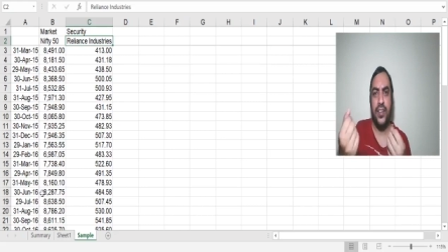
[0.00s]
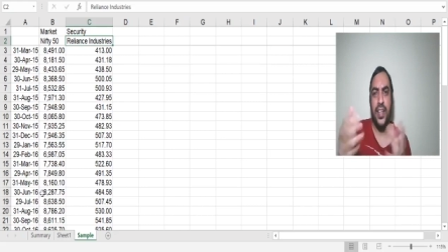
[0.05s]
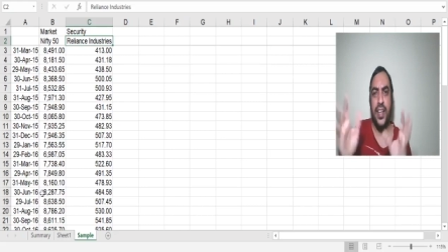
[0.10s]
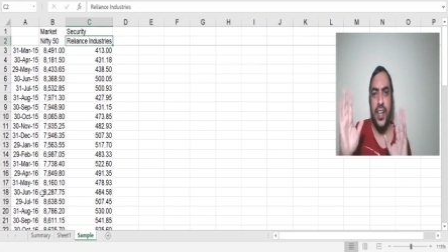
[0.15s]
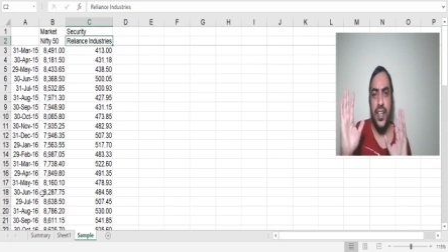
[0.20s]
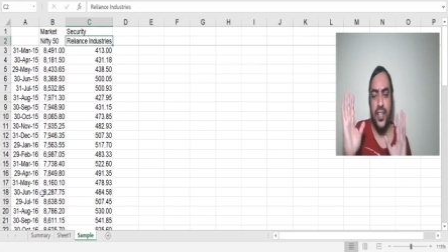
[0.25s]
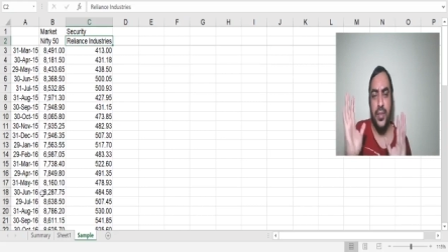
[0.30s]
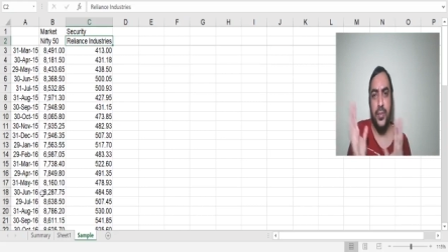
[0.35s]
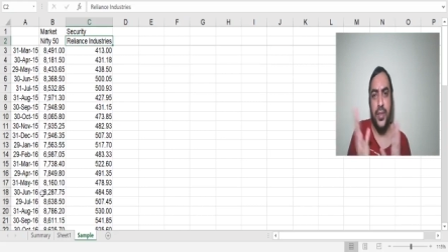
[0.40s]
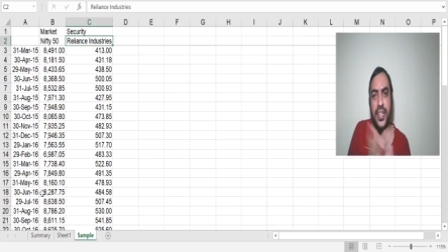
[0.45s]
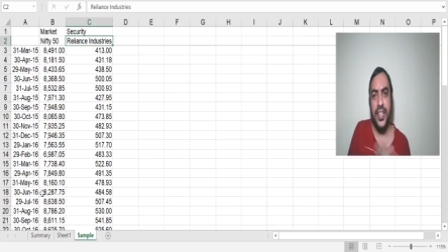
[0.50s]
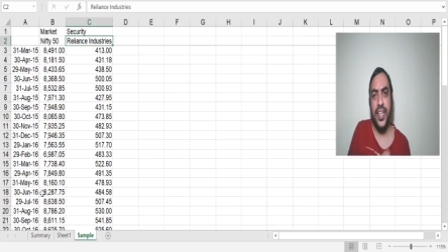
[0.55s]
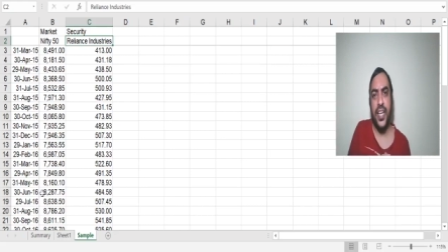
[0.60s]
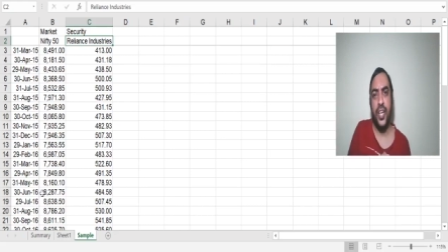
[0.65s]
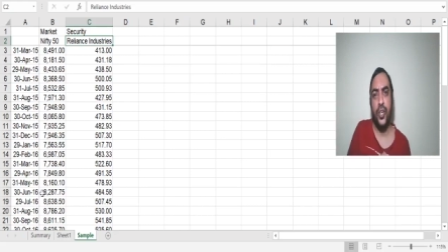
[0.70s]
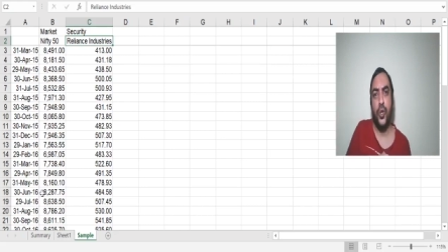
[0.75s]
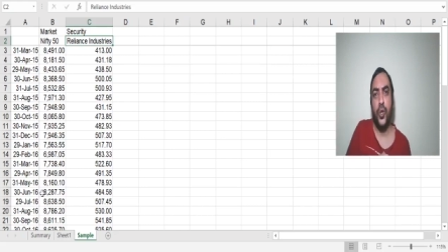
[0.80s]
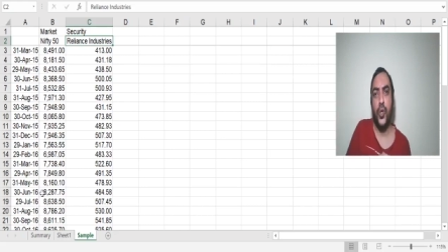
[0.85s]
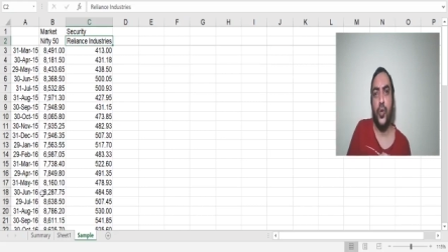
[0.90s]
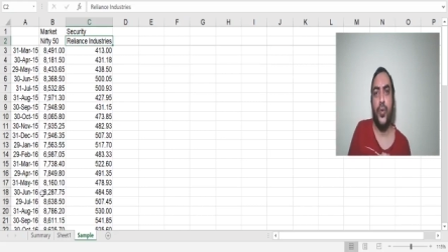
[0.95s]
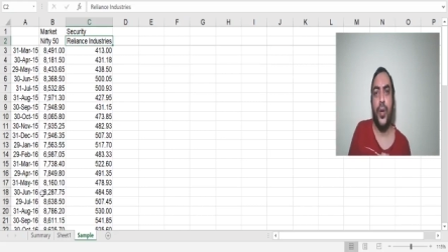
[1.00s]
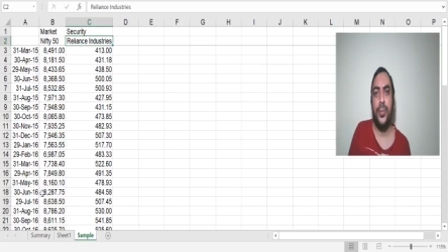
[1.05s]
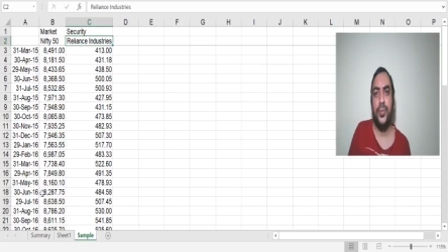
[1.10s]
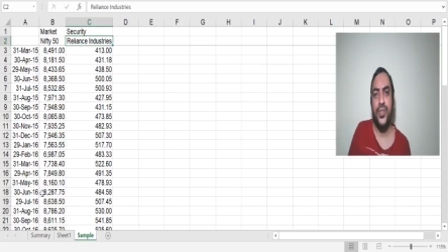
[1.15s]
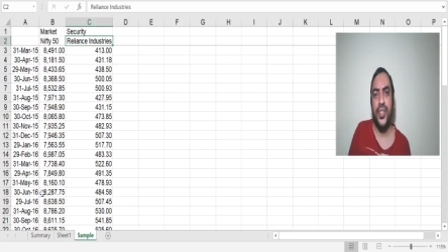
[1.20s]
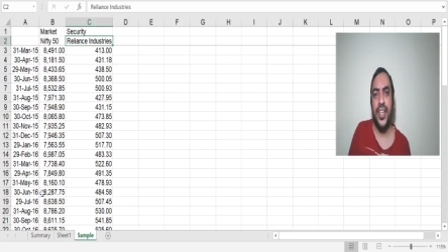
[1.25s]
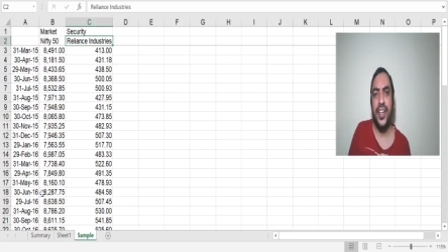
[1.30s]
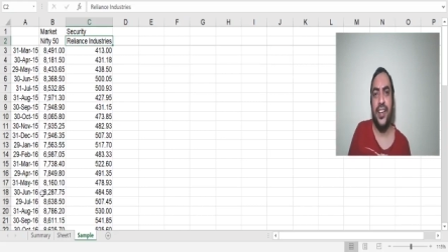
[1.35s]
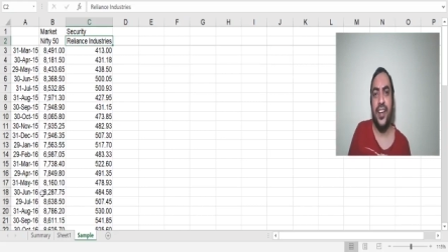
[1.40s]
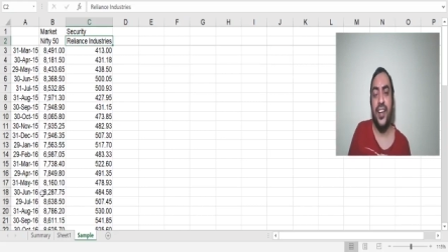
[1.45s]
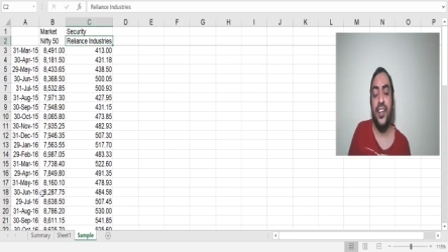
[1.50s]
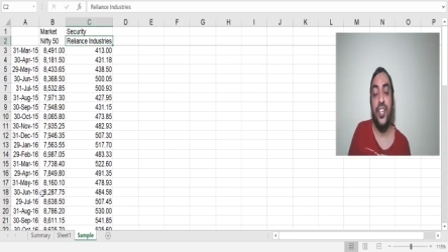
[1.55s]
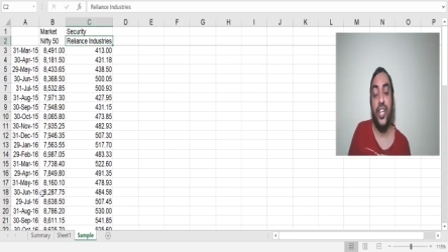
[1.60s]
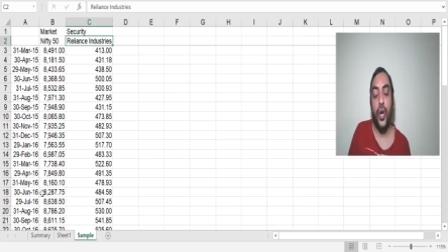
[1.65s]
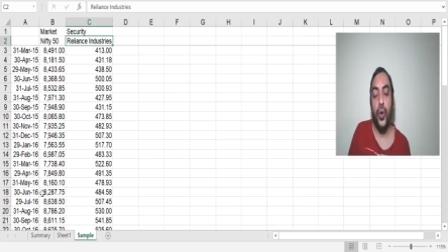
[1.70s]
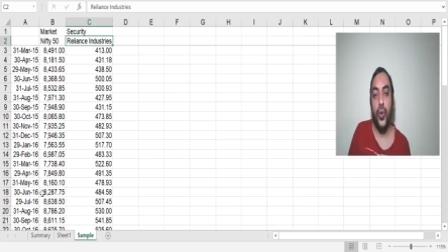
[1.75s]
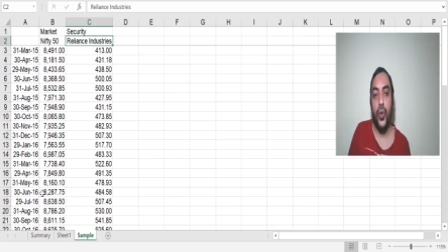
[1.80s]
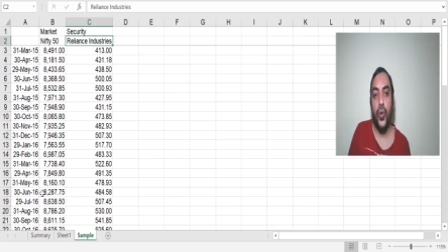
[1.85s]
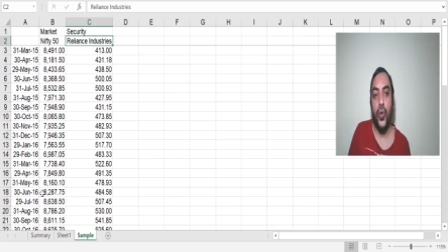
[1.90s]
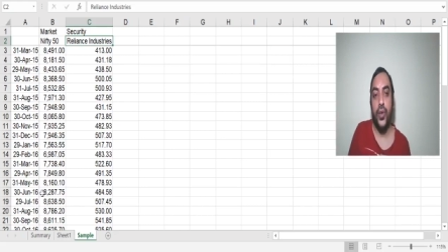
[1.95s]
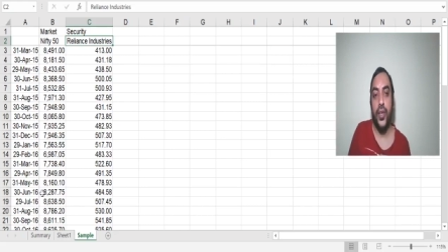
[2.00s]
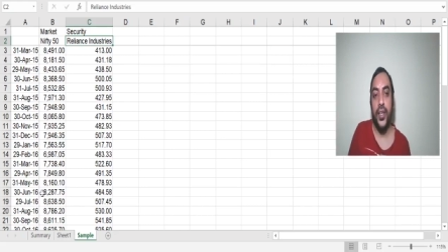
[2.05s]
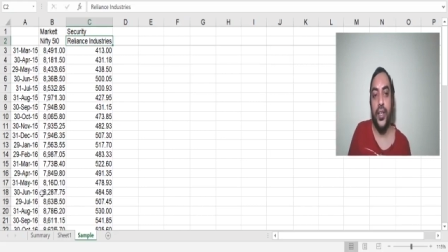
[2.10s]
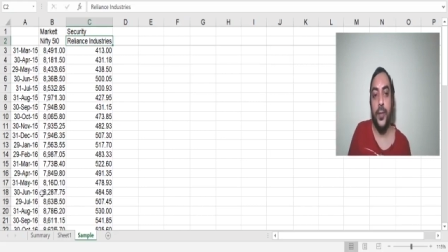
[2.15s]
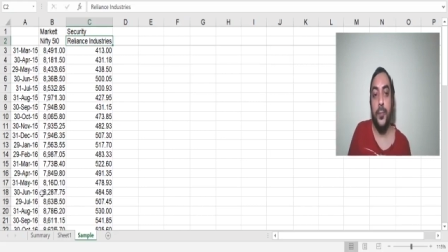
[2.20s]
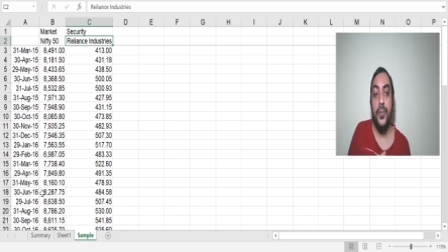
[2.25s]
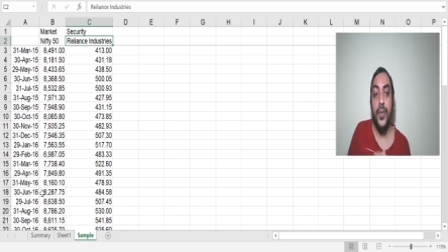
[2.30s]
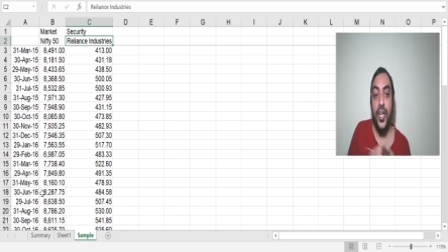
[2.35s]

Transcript: Anybody can go to website and download it.